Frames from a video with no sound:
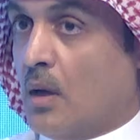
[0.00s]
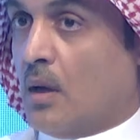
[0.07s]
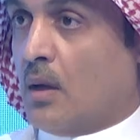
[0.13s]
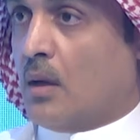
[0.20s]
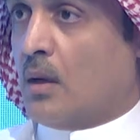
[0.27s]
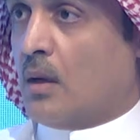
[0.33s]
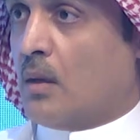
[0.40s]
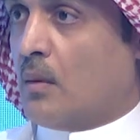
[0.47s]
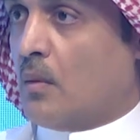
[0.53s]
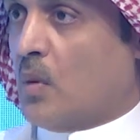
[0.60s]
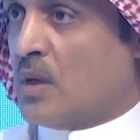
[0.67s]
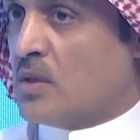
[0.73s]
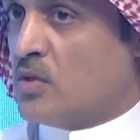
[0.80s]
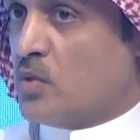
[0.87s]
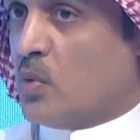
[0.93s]

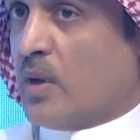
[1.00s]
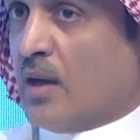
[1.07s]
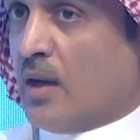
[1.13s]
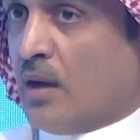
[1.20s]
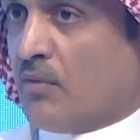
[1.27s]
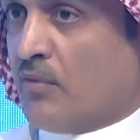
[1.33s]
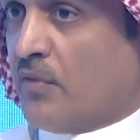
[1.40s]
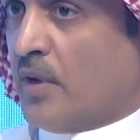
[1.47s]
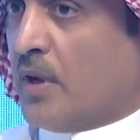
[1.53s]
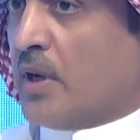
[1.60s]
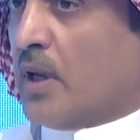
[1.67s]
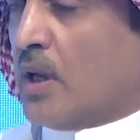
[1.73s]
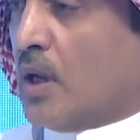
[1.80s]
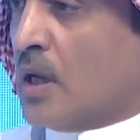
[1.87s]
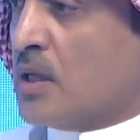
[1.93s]
Once we have
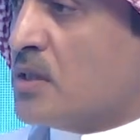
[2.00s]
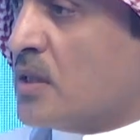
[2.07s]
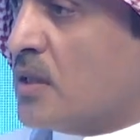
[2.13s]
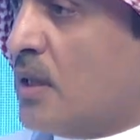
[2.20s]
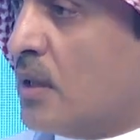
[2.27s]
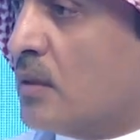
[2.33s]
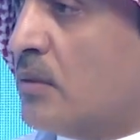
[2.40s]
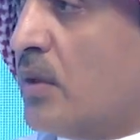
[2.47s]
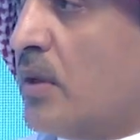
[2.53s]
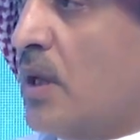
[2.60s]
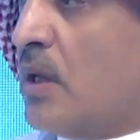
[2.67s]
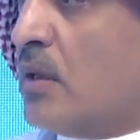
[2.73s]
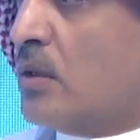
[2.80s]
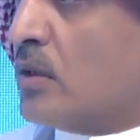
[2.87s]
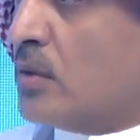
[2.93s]
any incident
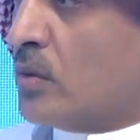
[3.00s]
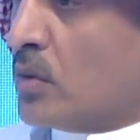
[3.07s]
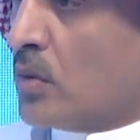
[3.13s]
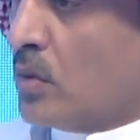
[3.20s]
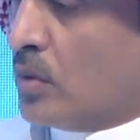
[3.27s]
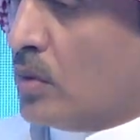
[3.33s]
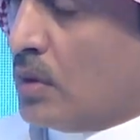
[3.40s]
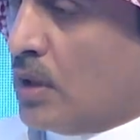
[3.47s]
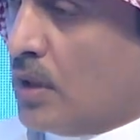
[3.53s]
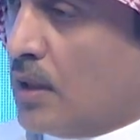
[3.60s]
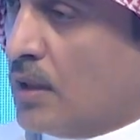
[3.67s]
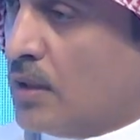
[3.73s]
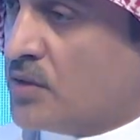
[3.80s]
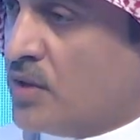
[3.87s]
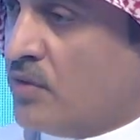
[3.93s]
related to
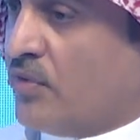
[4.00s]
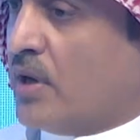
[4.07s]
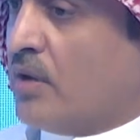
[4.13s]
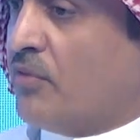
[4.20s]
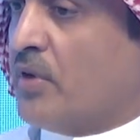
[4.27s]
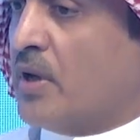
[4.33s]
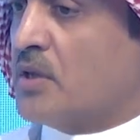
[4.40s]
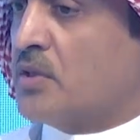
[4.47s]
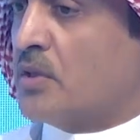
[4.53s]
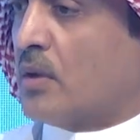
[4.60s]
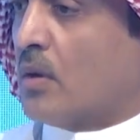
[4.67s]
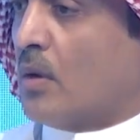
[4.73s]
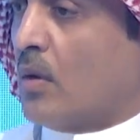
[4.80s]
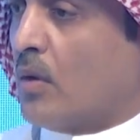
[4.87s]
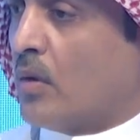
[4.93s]
civil
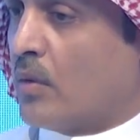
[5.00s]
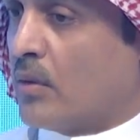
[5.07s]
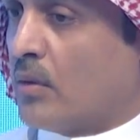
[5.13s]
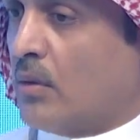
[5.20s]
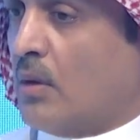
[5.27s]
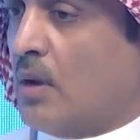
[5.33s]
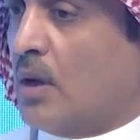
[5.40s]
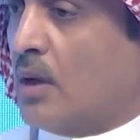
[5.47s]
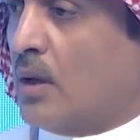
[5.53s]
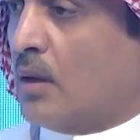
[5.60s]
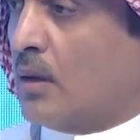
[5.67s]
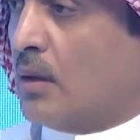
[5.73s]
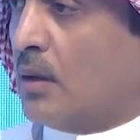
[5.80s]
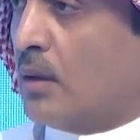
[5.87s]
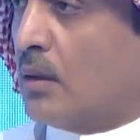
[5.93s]
aviation or
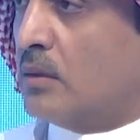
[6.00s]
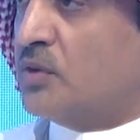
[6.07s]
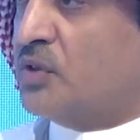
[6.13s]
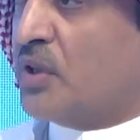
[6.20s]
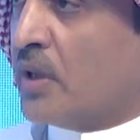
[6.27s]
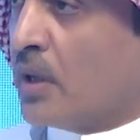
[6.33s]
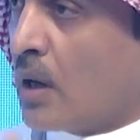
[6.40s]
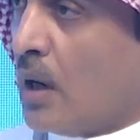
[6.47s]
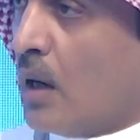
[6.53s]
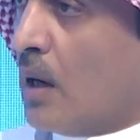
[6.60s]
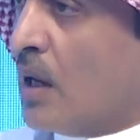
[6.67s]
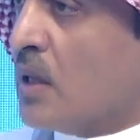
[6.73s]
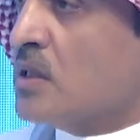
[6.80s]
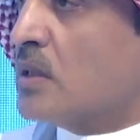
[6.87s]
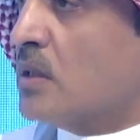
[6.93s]
general
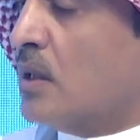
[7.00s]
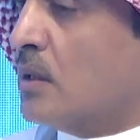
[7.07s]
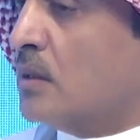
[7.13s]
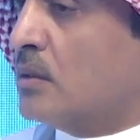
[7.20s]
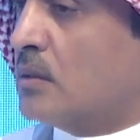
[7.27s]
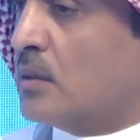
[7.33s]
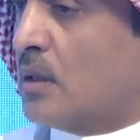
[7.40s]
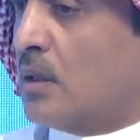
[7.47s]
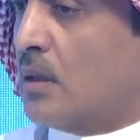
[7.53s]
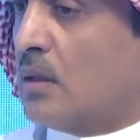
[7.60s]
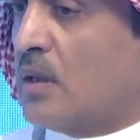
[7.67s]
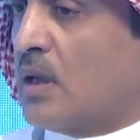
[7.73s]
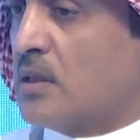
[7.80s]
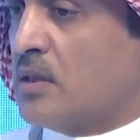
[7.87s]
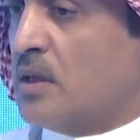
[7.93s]
incident
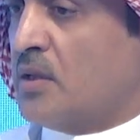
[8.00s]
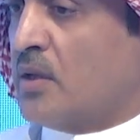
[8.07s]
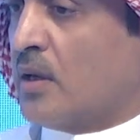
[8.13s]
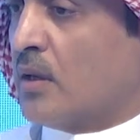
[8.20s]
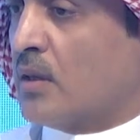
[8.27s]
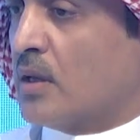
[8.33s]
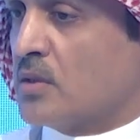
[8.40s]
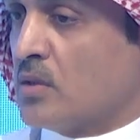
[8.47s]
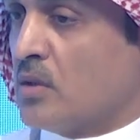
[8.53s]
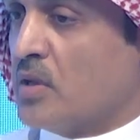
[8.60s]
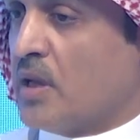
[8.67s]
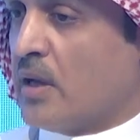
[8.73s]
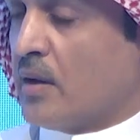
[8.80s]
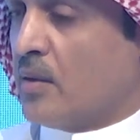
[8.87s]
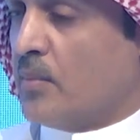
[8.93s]
that's hitting the
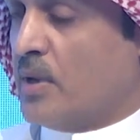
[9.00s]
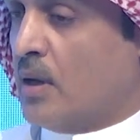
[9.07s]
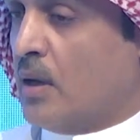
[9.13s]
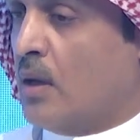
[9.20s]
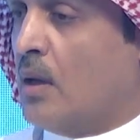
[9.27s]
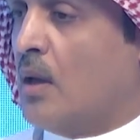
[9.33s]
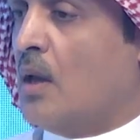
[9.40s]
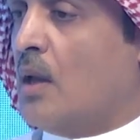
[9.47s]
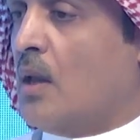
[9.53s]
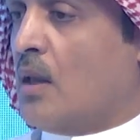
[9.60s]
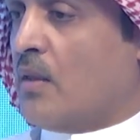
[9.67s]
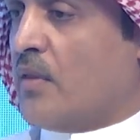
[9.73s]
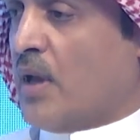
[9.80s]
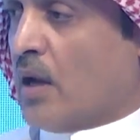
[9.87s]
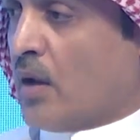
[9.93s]
Saudi Arabia,
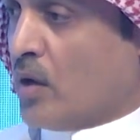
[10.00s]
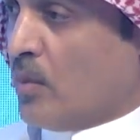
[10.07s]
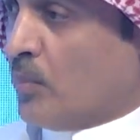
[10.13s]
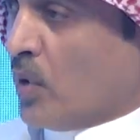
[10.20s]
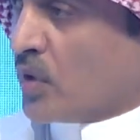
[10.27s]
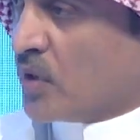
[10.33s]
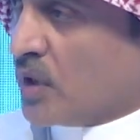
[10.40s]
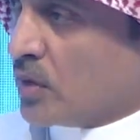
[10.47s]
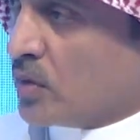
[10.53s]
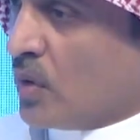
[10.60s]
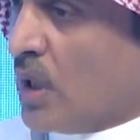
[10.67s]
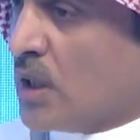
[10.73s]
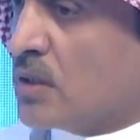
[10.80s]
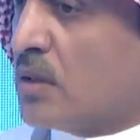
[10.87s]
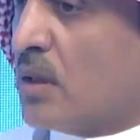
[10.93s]
they are reporting to
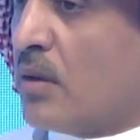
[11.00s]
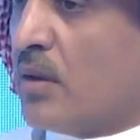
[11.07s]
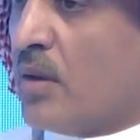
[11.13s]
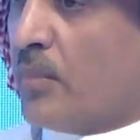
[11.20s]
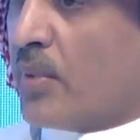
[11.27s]
us in the